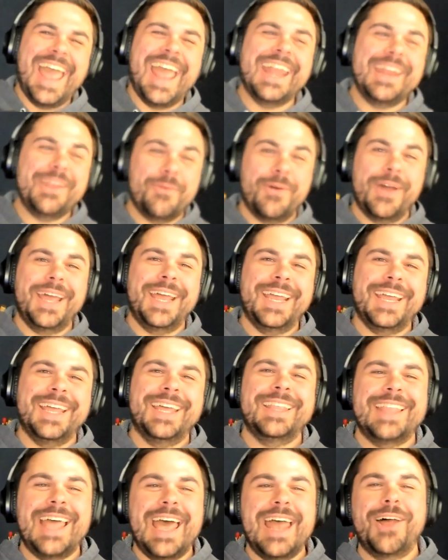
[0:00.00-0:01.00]
Anyway,
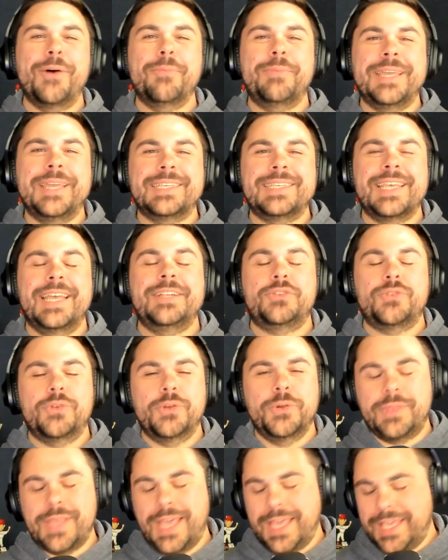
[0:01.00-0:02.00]
that all being said, Drew,
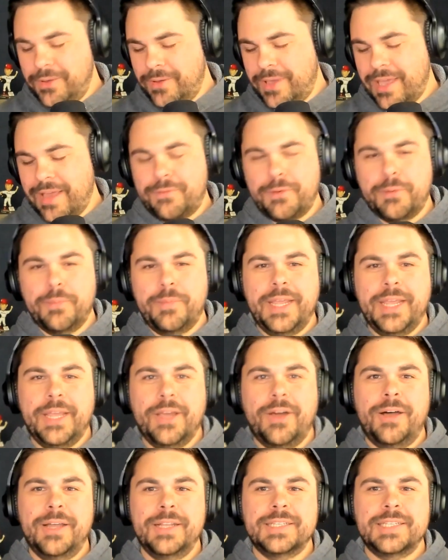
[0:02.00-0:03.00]
thank you again for being
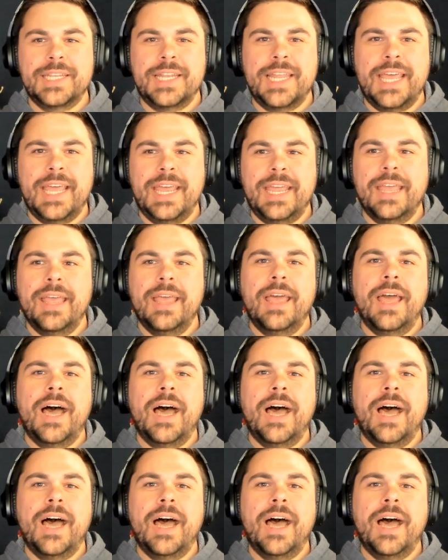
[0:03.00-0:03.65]
on today.